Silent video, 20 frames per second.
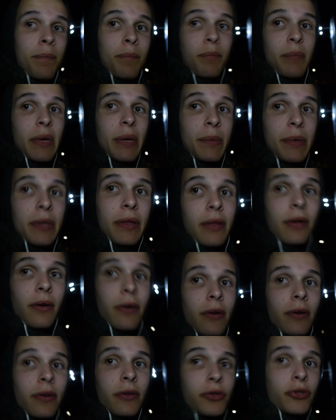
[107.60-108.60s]
maybe
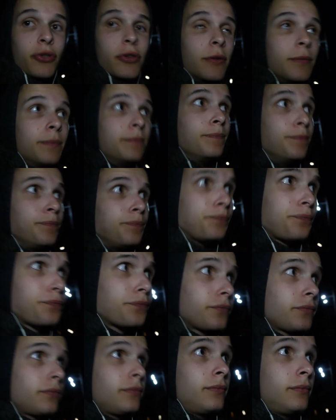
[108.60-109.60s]
there are some
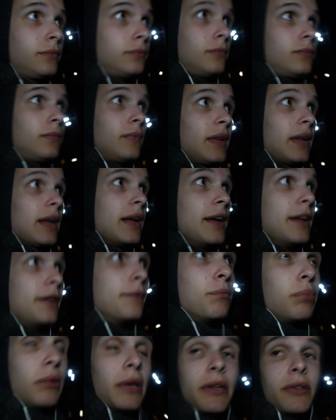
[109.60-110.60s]

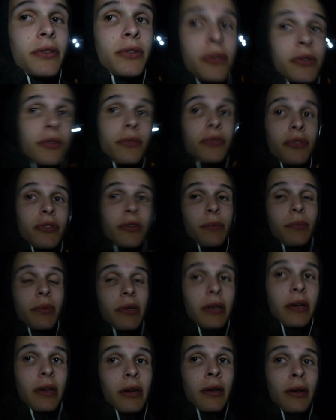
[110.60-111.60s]
hidden places or
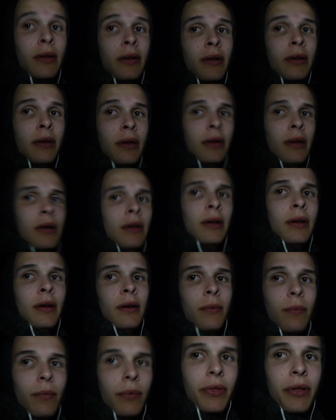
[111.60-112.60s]
something
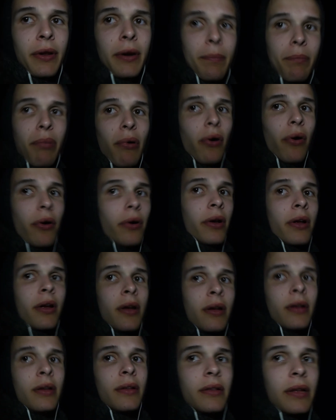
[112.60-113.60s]
within a park
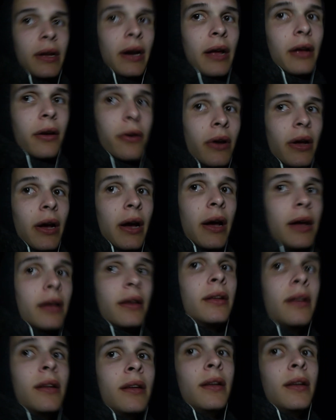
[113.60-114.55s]
that I could hide.